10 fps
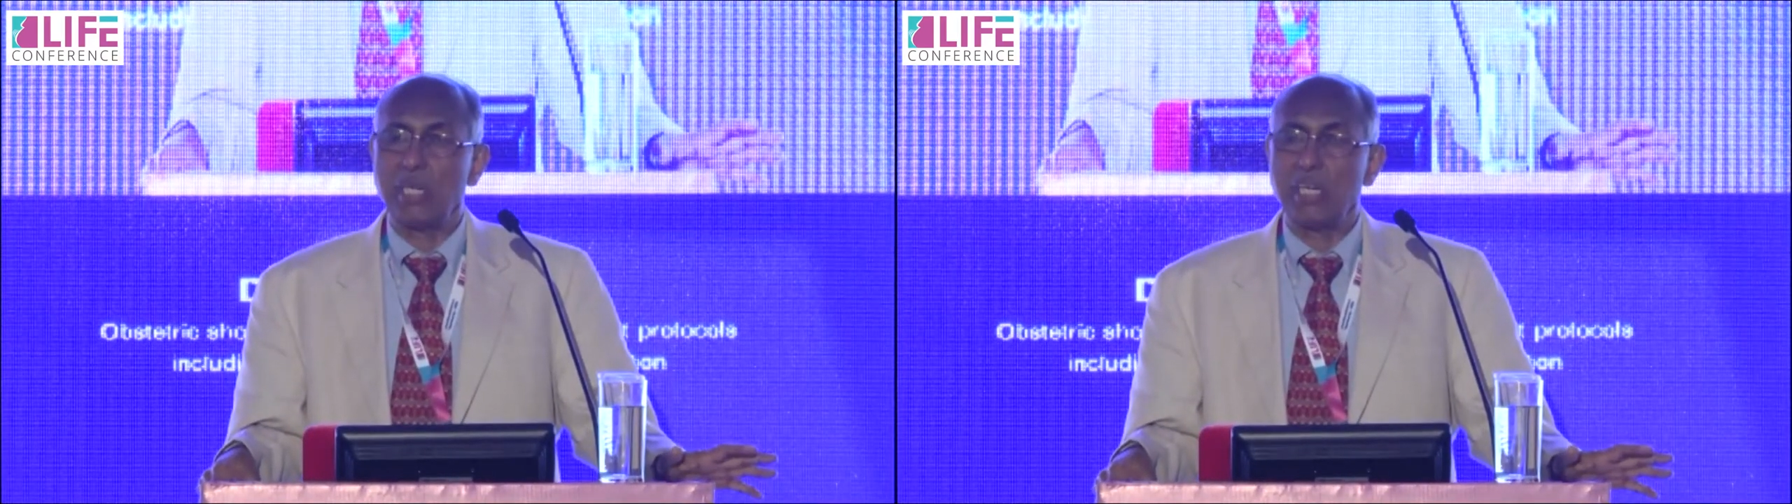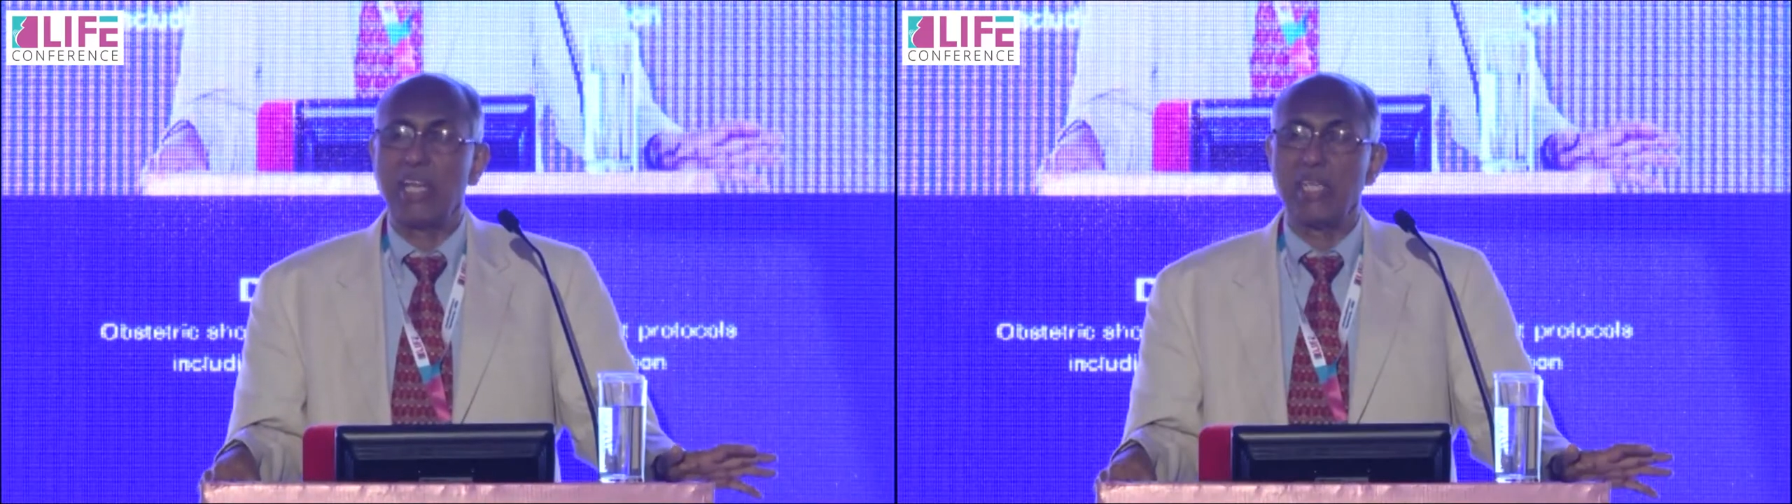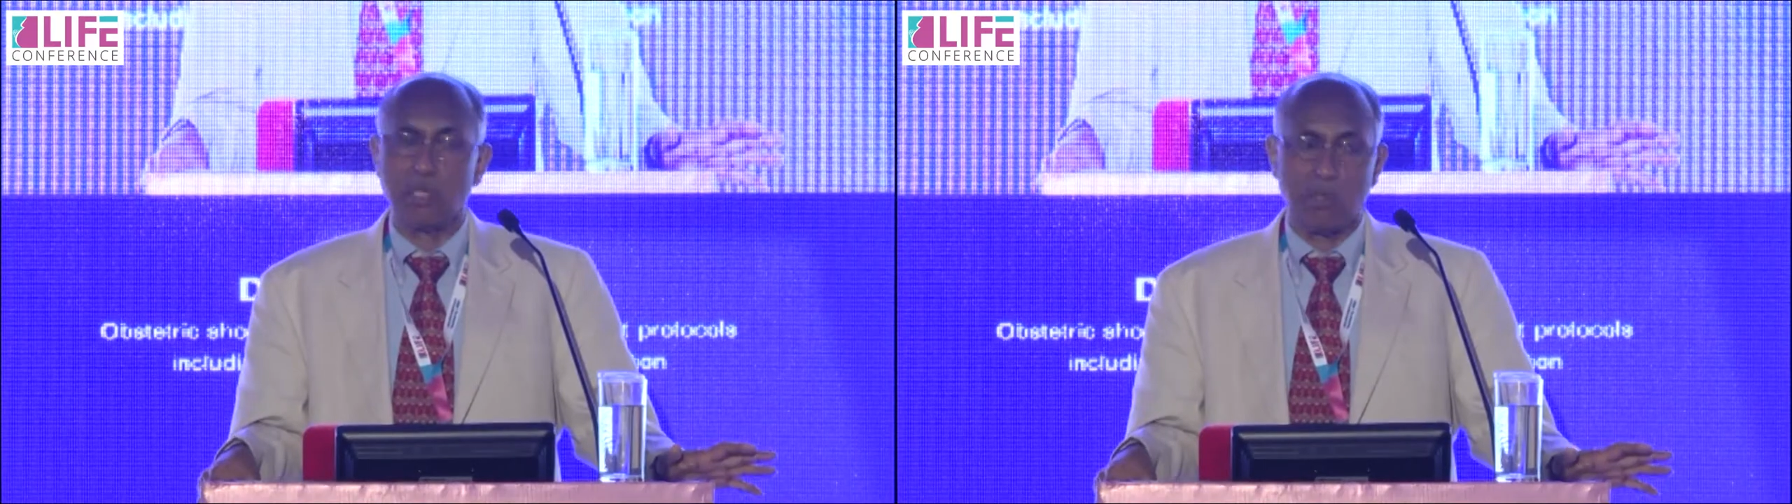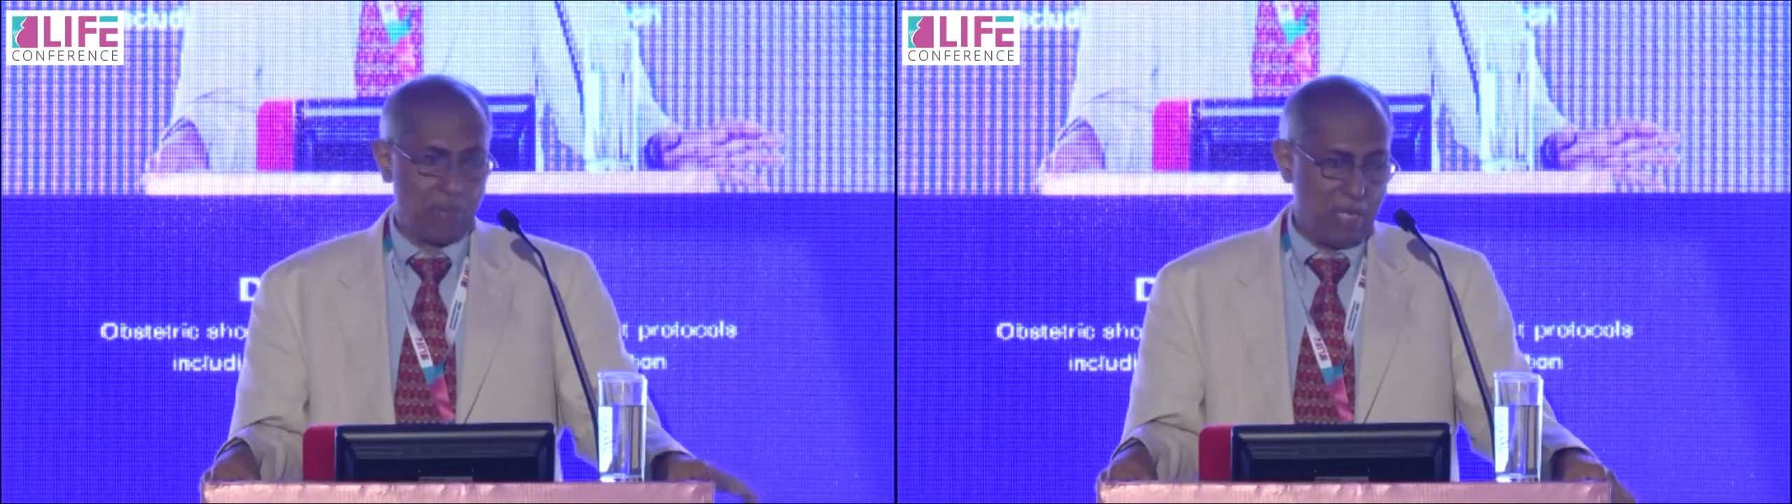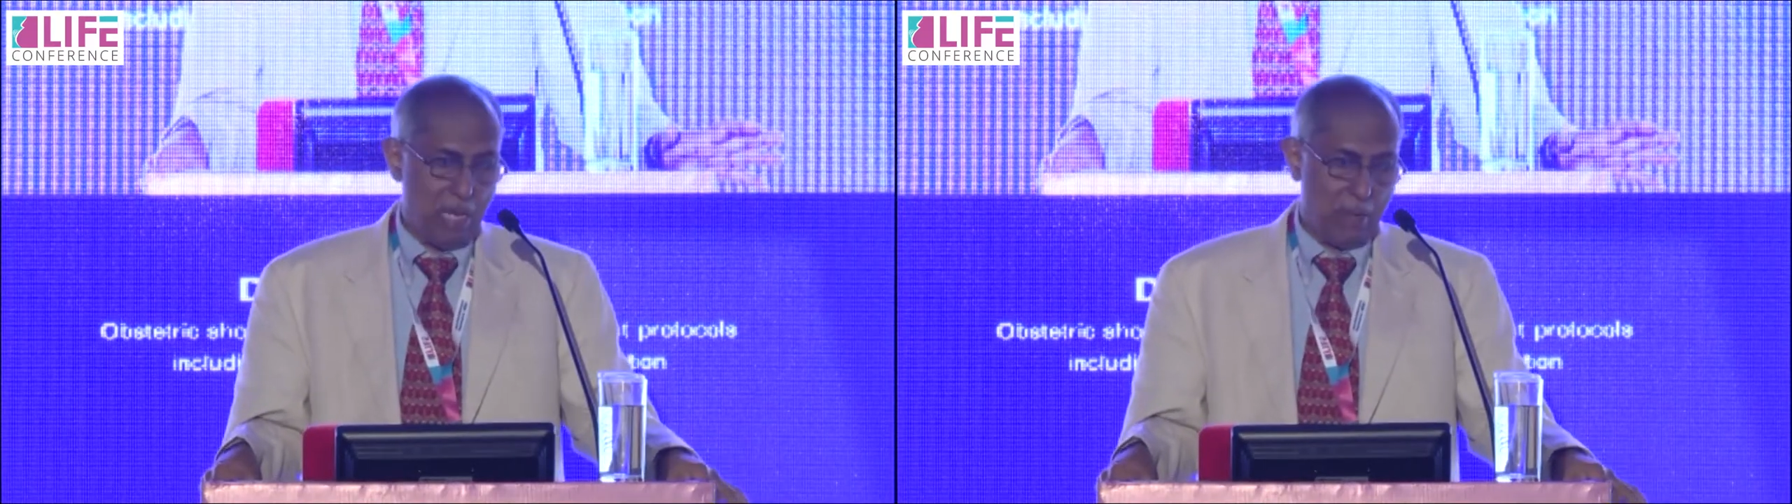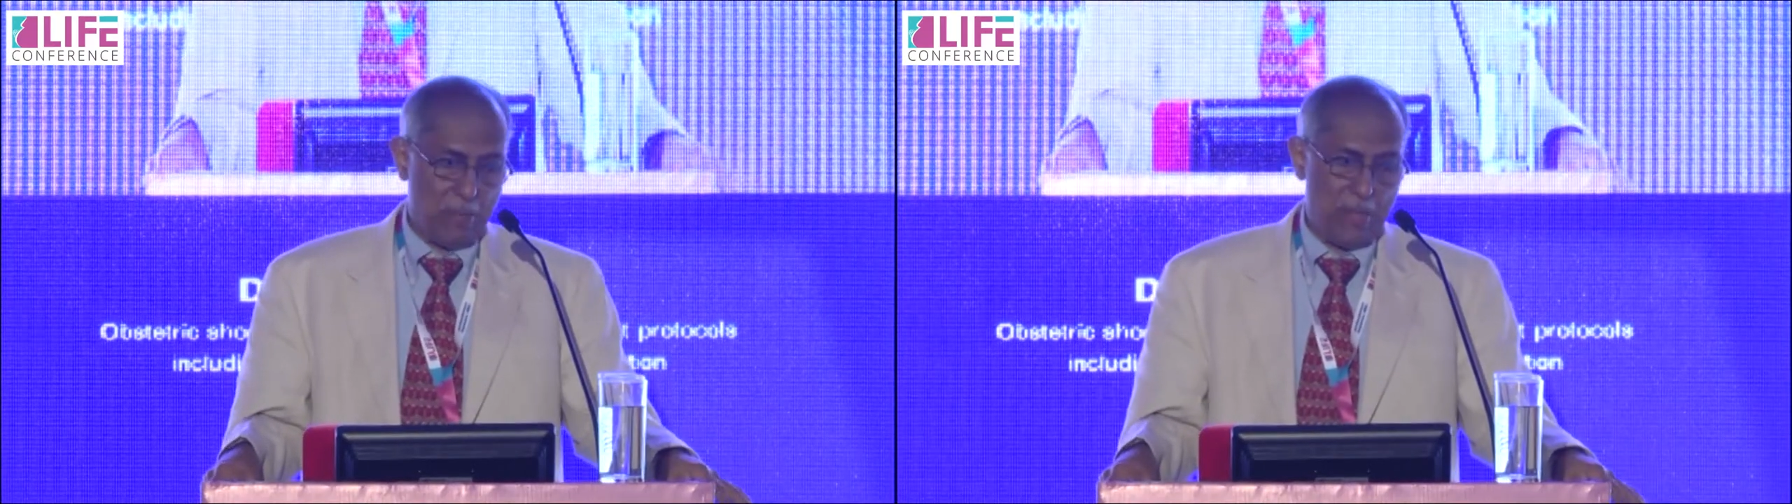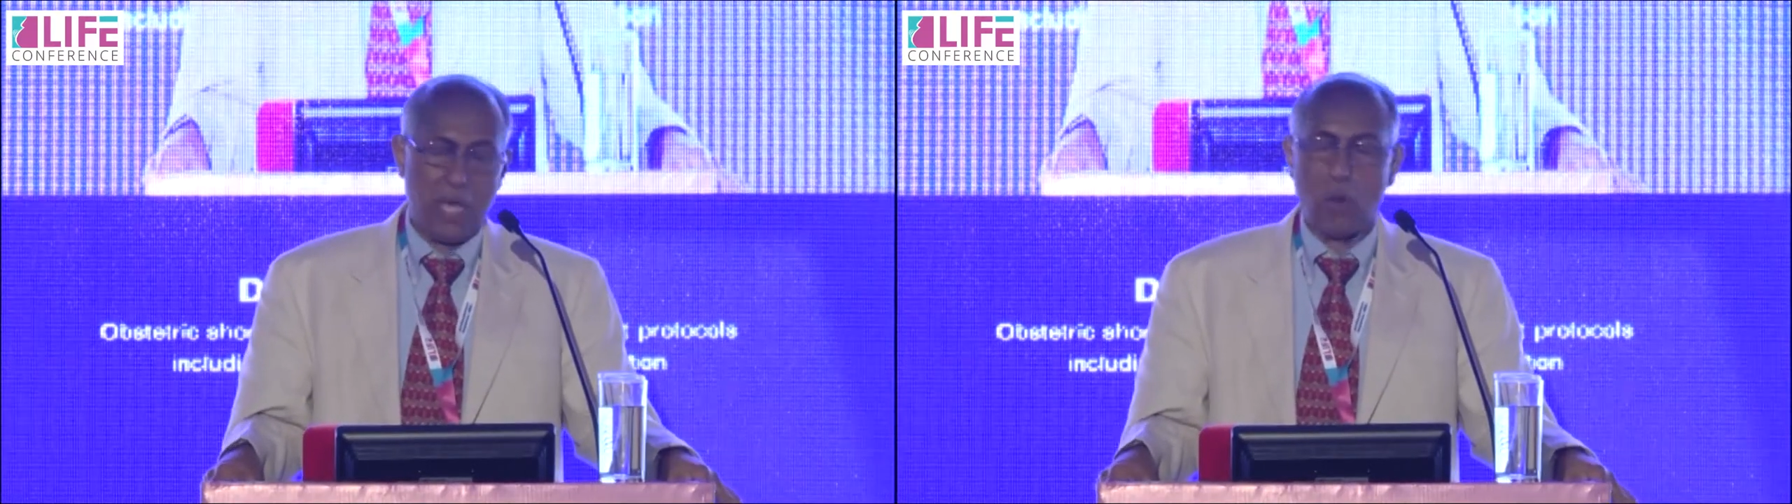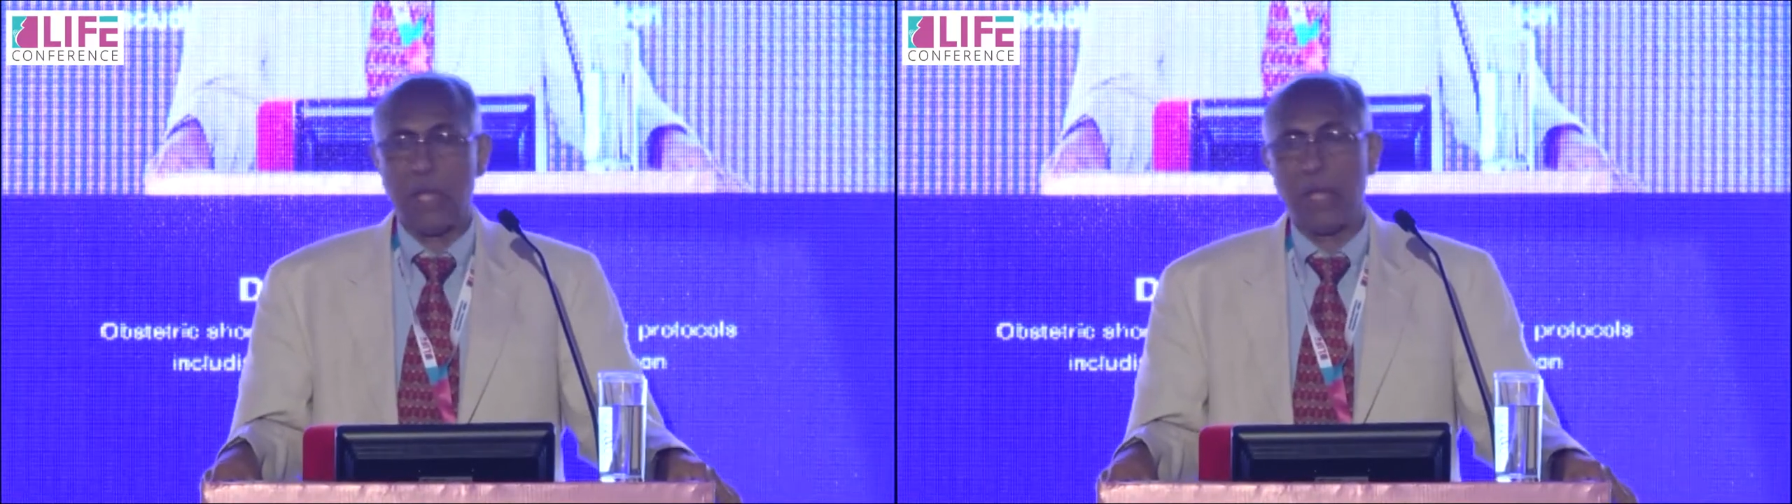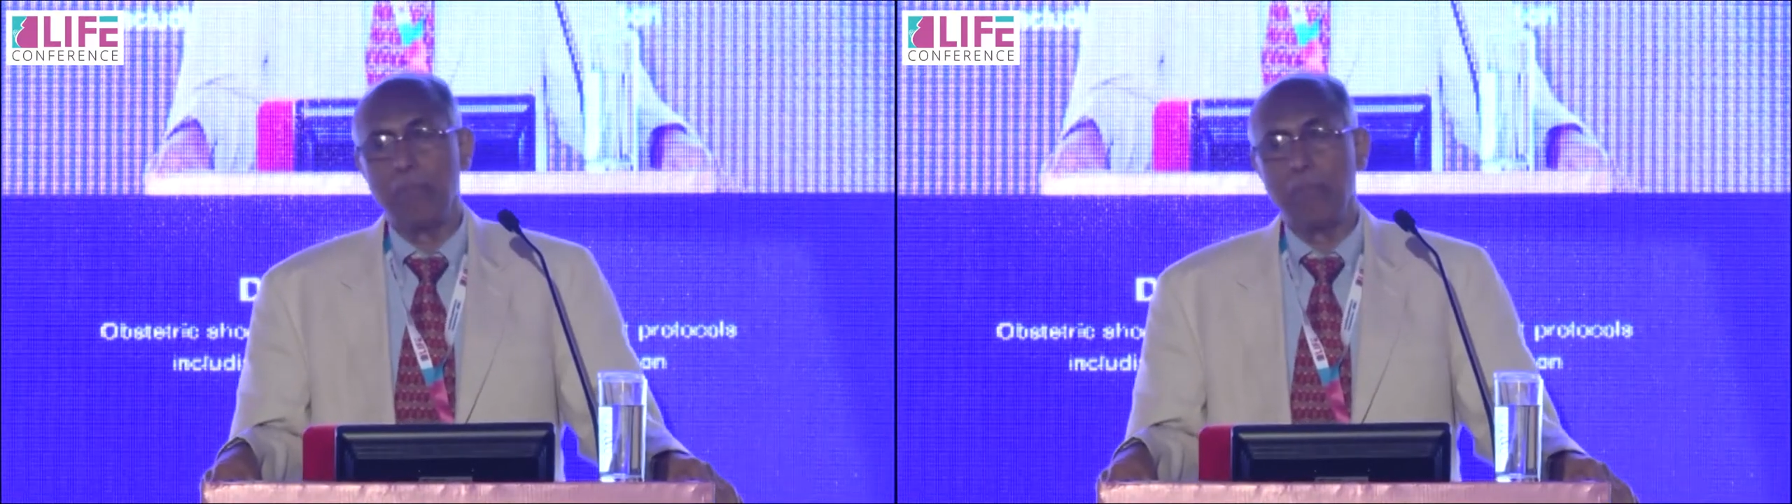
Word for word: in case of PPROM.